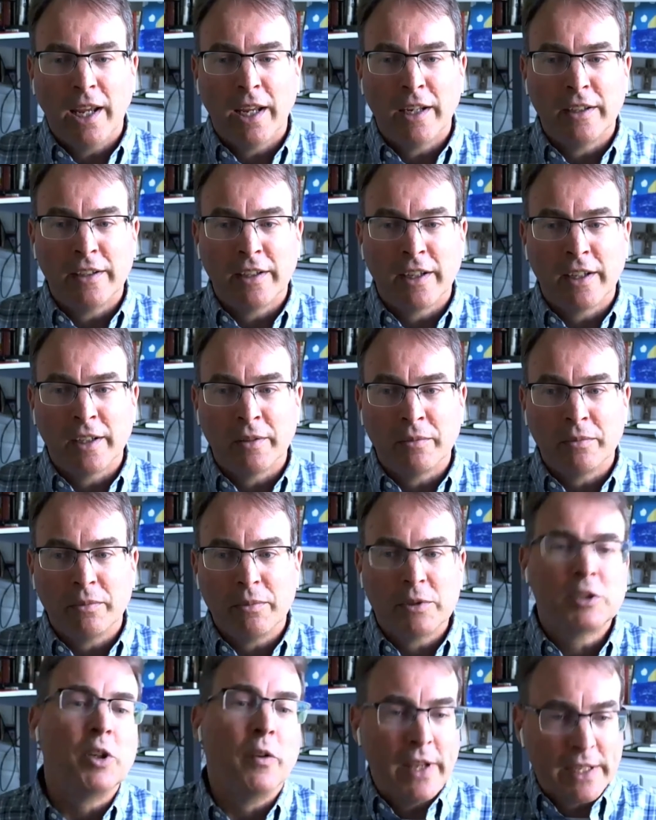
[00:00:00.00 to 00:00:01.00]
And uh,
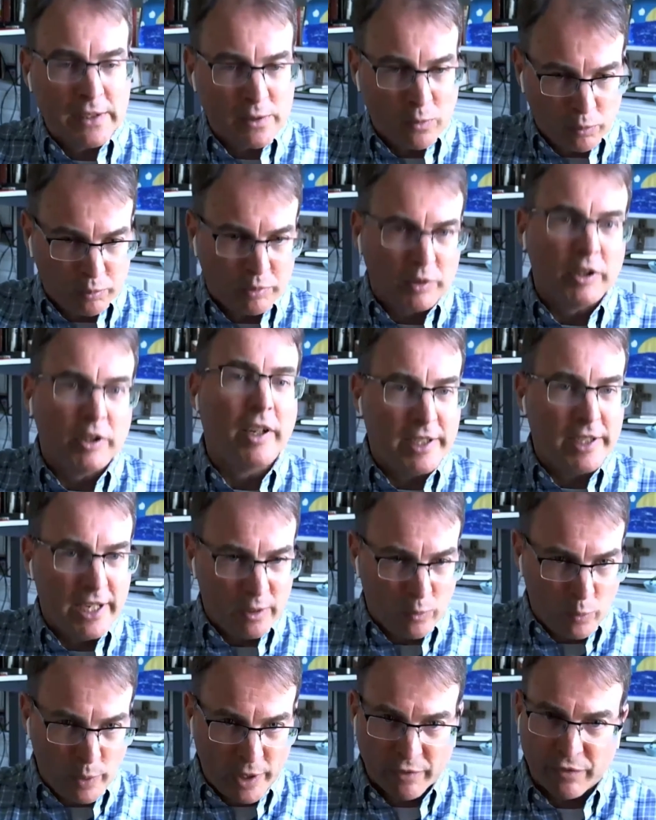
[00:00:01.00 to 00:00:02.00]
so that's a,
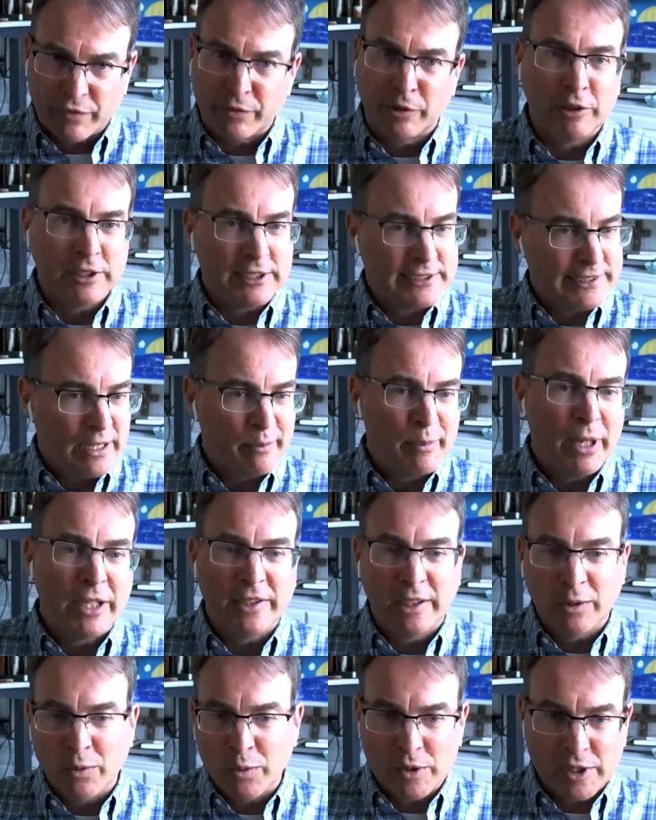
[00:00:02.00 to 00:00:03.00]
again a way of really
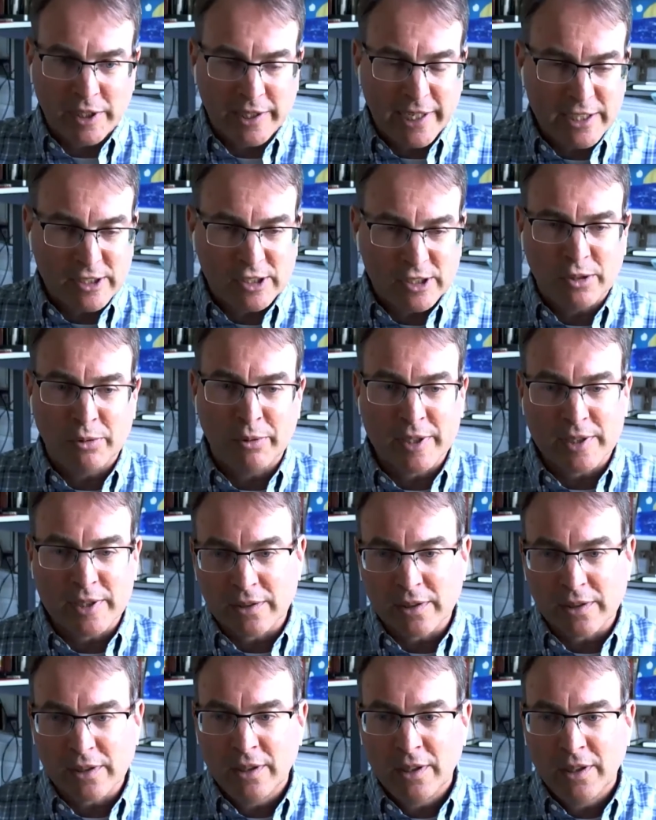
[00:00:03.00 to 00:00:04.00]
segmenting who's engaged, who
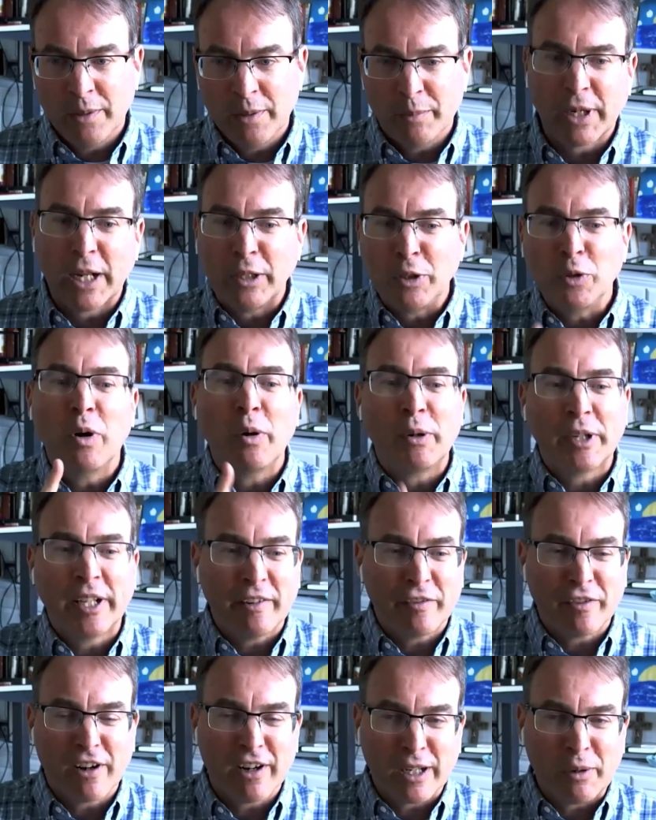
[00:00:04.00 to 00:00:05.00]
isn't. But I do
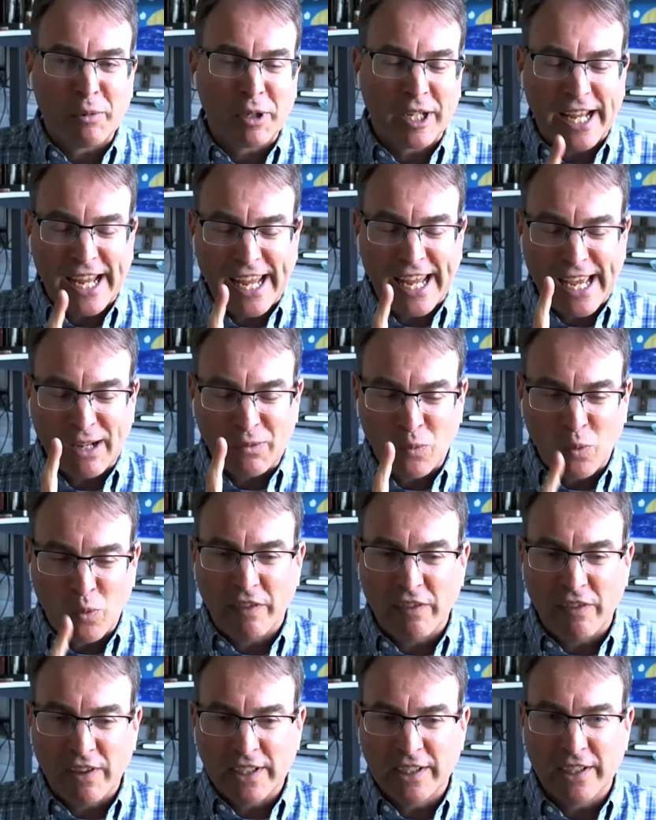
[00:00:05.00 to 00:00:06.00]
want to Farhad. I want to add
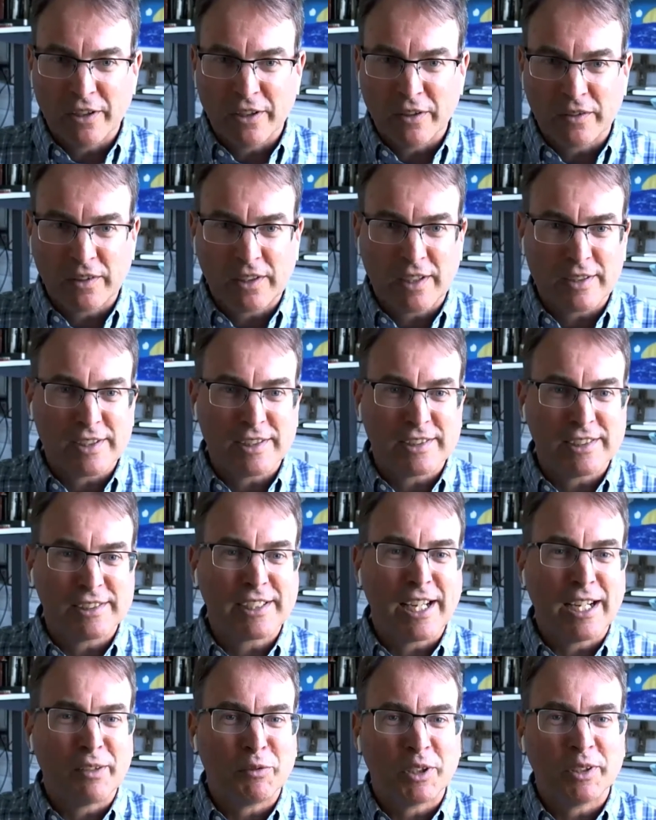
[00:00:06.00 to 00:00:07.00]
one thing here because
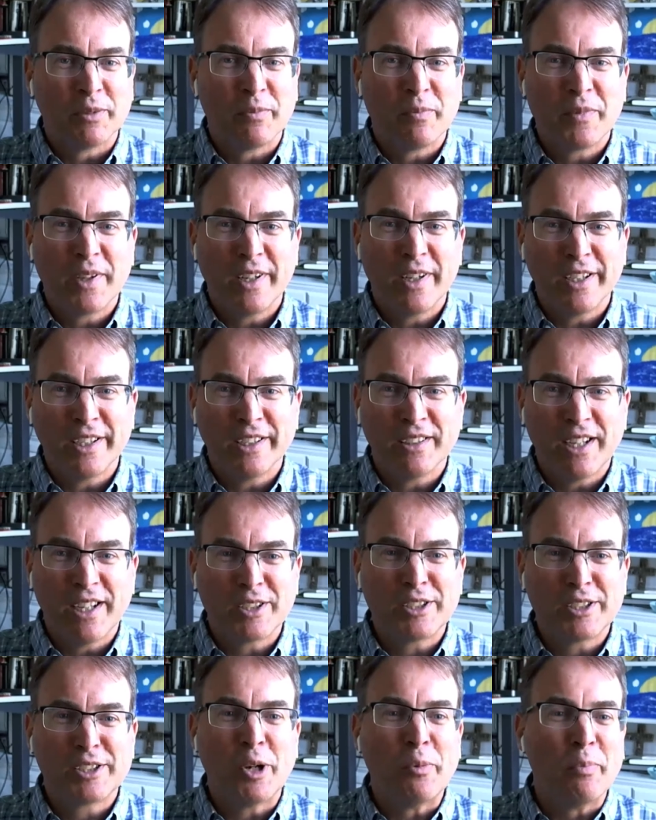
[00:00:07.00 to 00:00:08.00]
this is kind of a, uh,
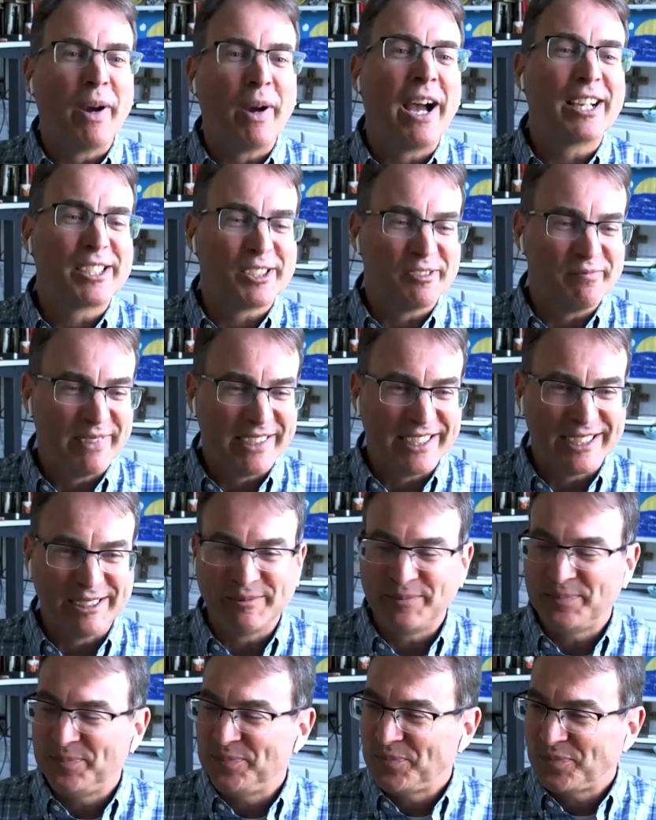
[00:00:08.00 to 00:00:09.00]
a soapbox of
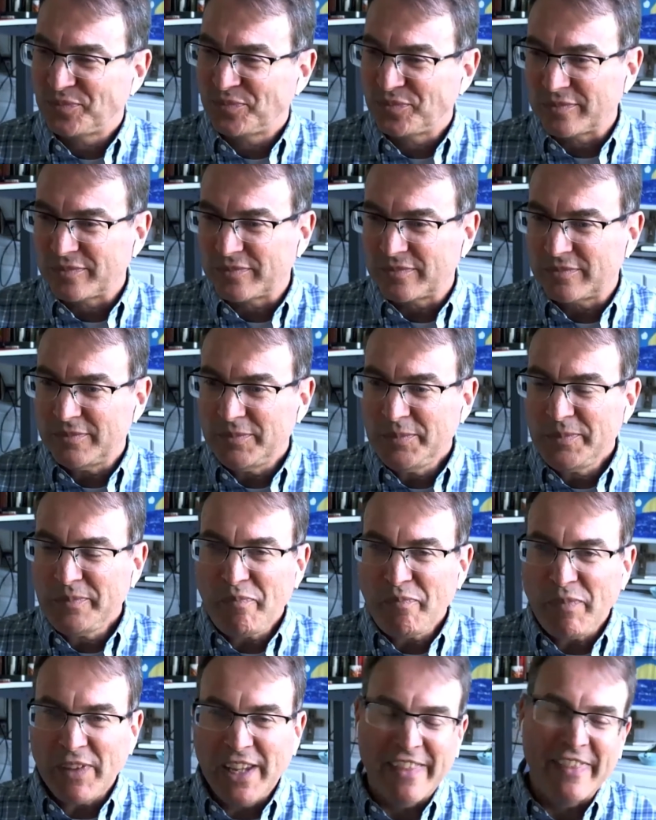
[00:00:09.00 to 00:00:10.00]
mine,
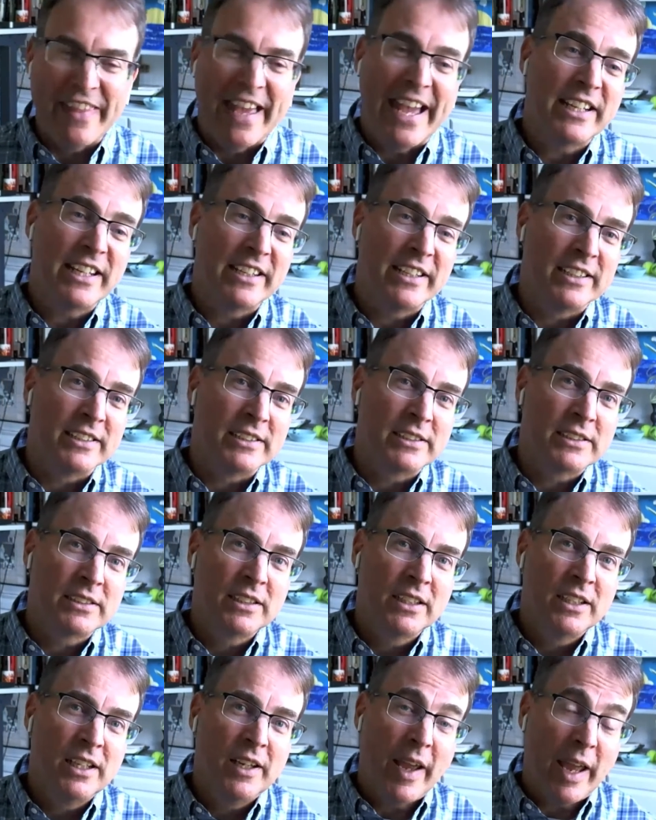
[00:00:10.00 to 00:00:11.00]
and that
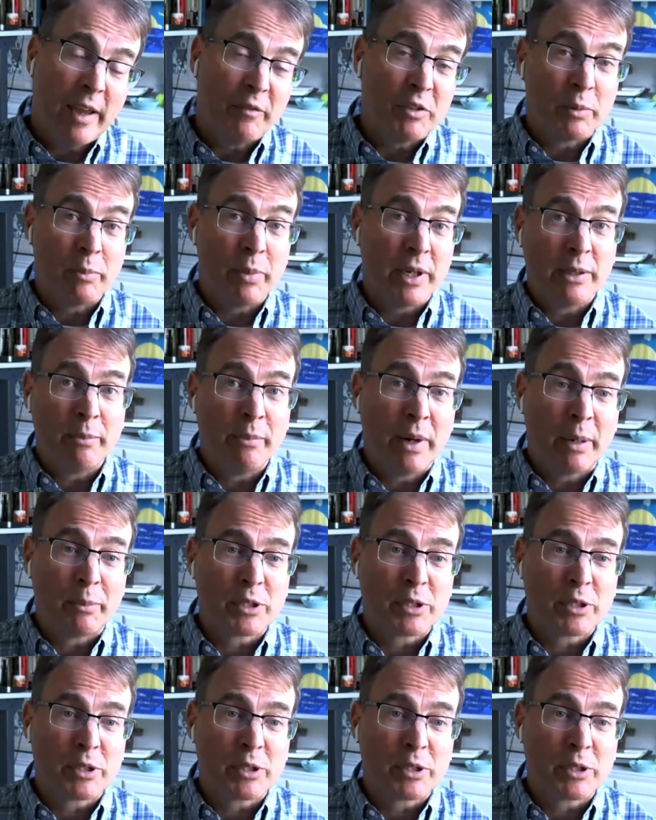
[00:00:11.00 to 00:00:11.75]
is having been a